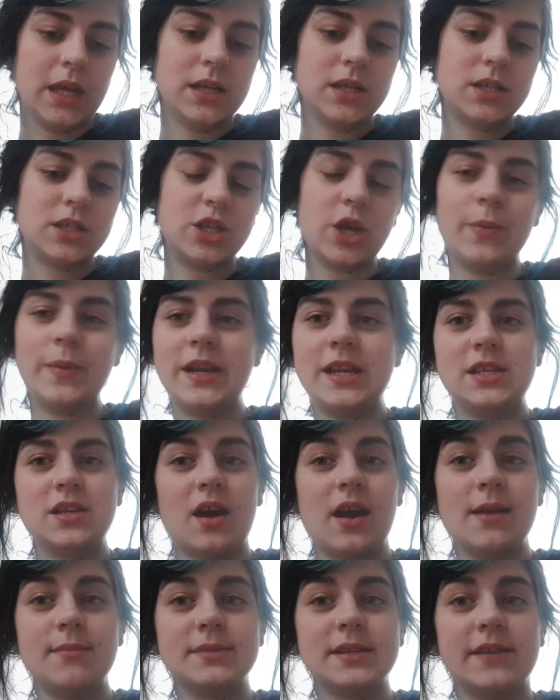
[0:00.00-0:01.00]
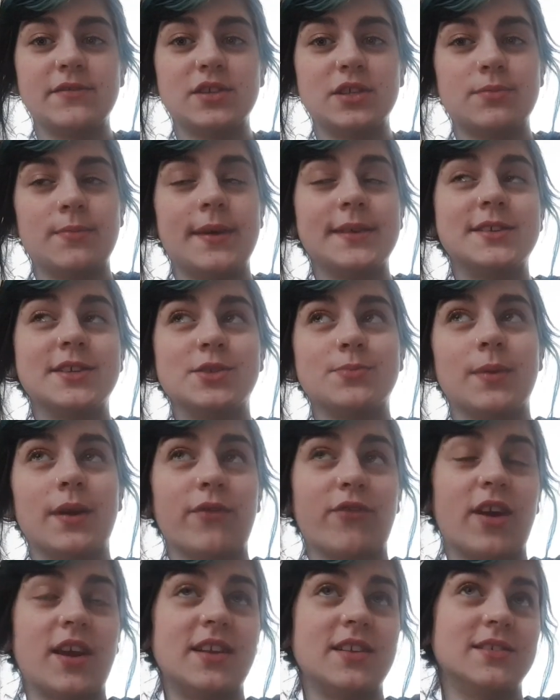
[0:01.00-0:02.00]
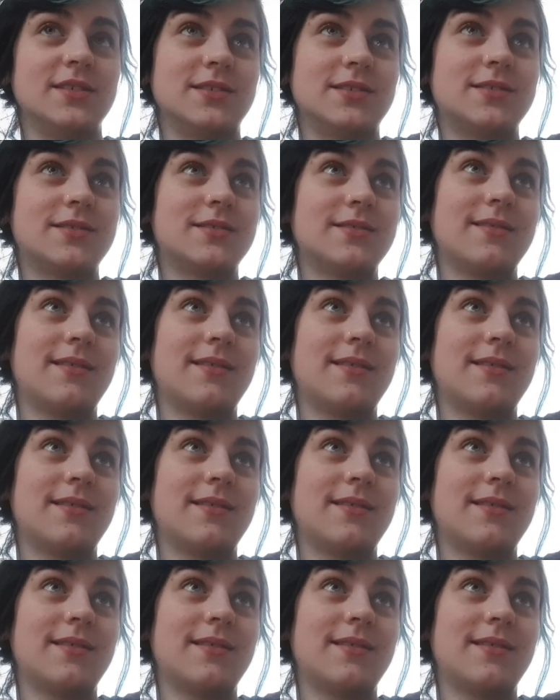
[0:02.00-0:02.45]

So many times I've just messaged my friends